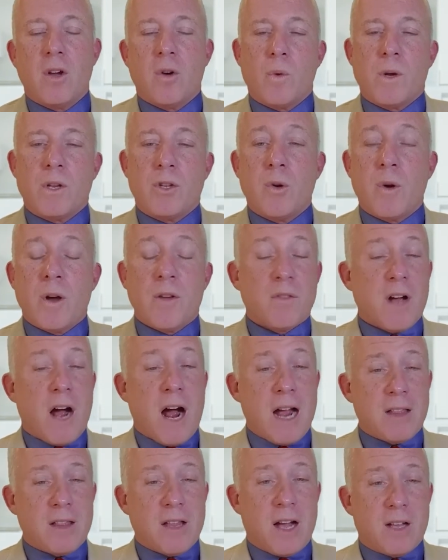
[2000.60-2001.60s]
We do have
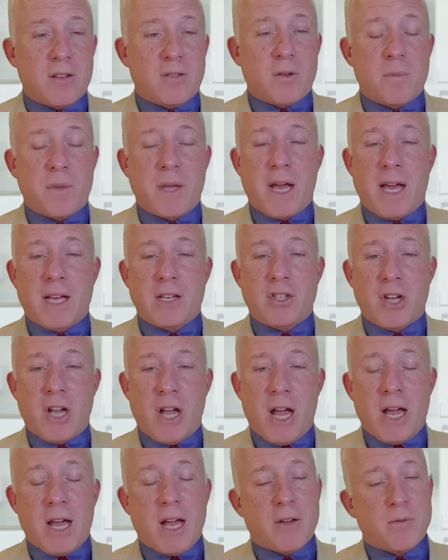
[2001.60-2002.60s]
guidelines from the A G
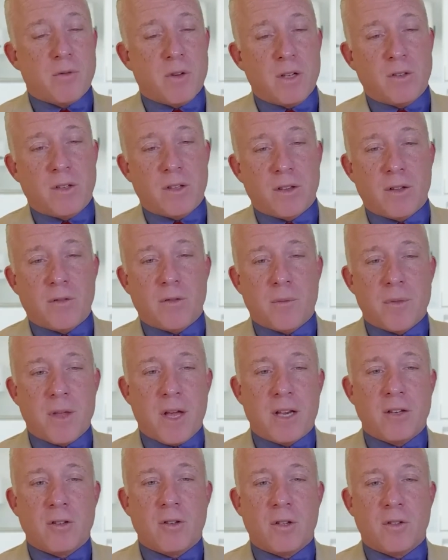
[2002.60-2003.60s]
A and recently from the
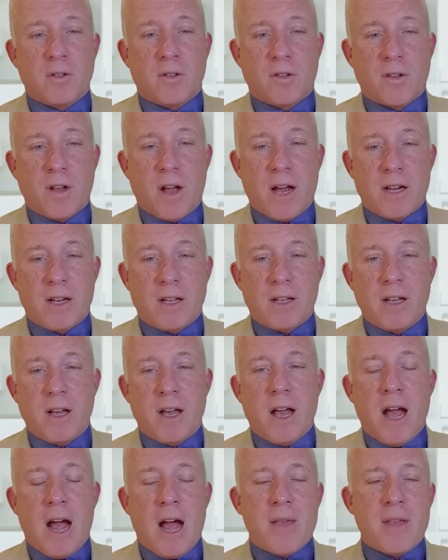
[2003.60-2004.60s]
Endocrine Society,
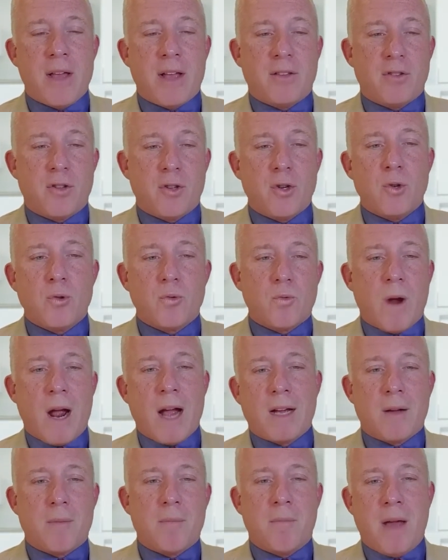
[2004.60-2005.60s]
and they do
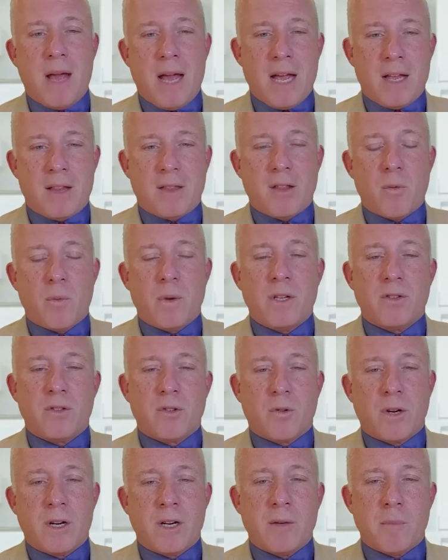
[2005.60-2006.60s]
recommend that we
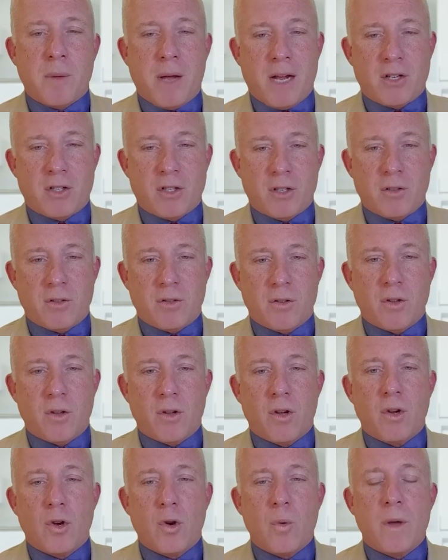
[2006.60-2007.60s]
screen patients
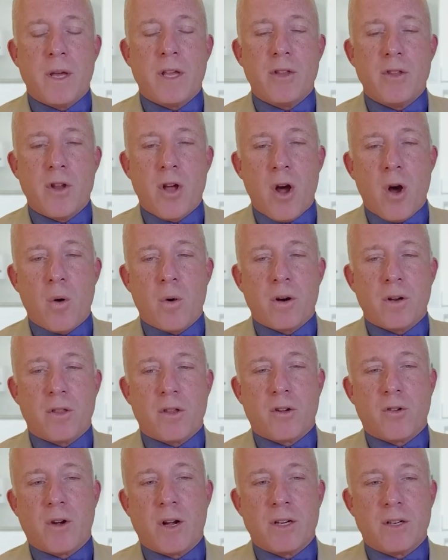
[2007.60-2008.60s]
who we know are at the
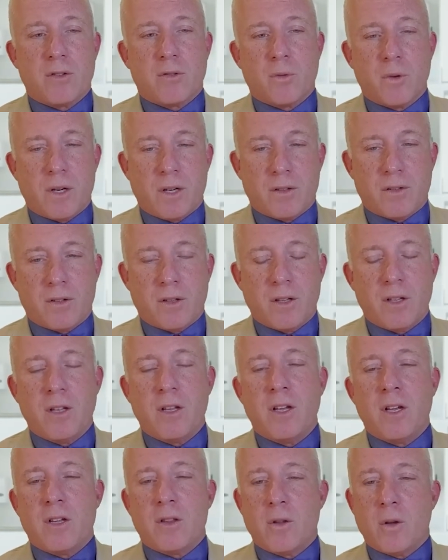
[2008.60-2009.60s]
greatest risk,
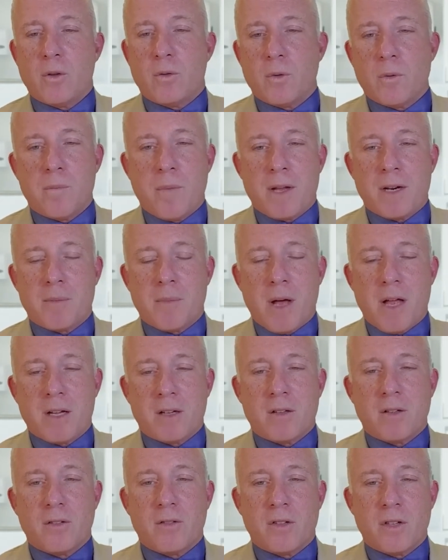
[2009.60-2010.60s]
those with metabolic
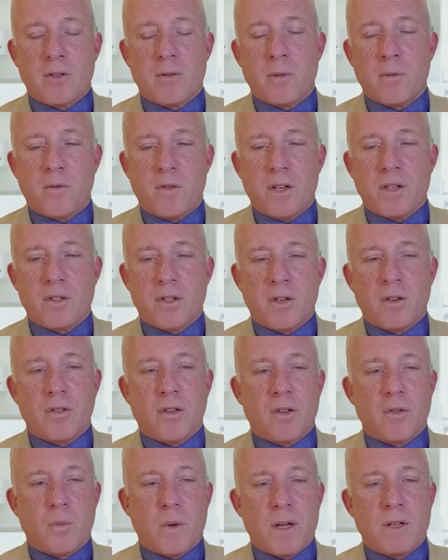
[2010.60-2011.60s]
syndrome features
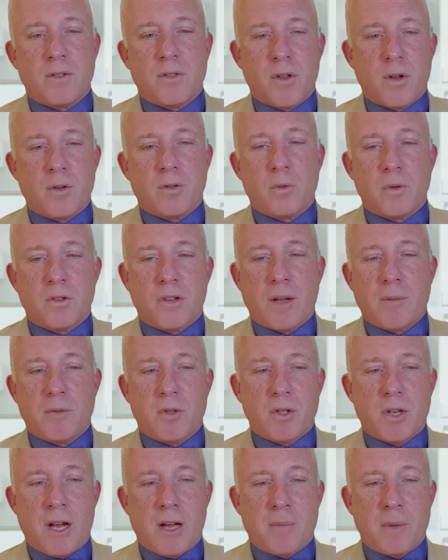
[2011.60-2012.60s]
as well as those with type
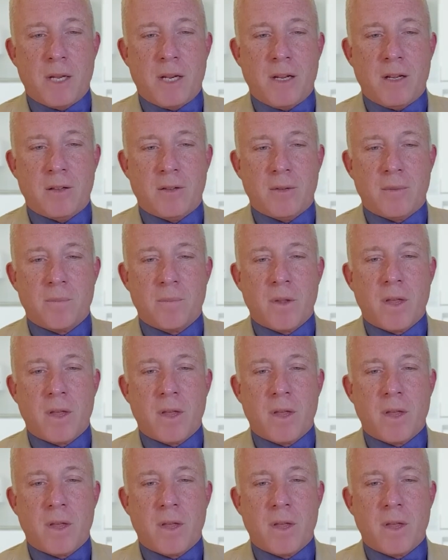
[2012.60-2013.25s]
two diabetes.